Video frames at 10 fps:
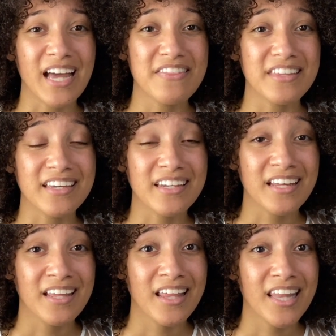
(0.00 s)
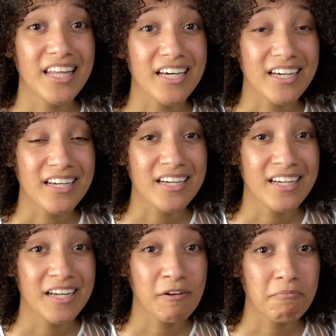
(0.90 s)
and then the
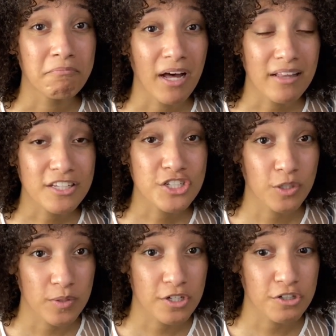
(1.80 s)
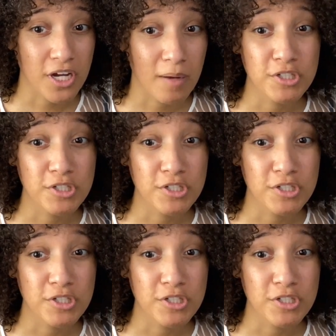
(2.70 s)
month she quits her job,